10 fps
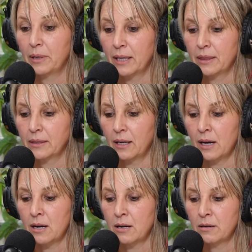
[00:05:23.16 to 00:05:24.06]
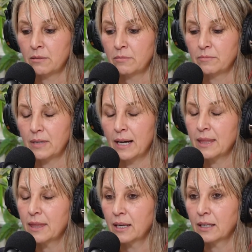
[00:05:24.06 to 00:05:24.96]
But I
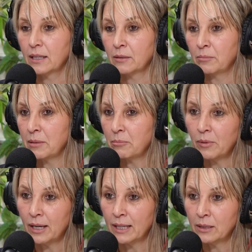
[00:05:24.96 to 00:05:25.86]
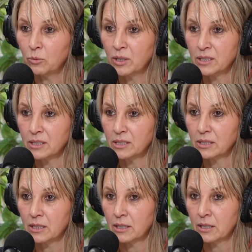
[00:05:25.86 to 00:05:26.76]
think in my mind
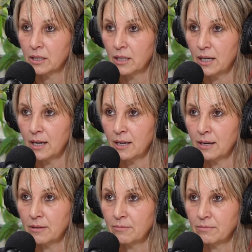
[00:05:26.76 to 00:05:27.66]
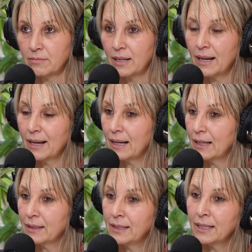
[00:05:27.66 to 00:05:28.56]
was
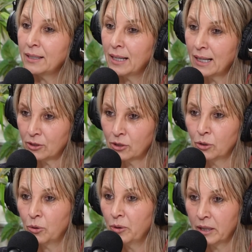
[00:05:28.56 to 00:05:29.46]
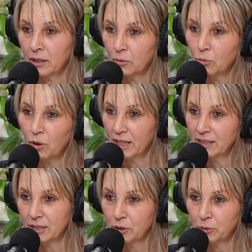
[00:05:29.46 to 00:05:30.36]
they're not knowing why
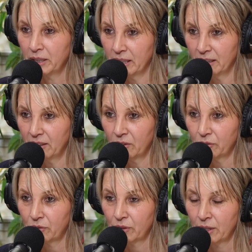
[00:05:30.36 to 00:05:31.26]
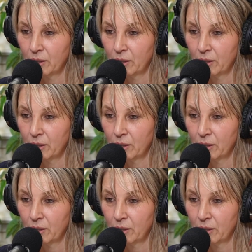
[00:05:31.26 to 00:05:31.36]
they're doing this.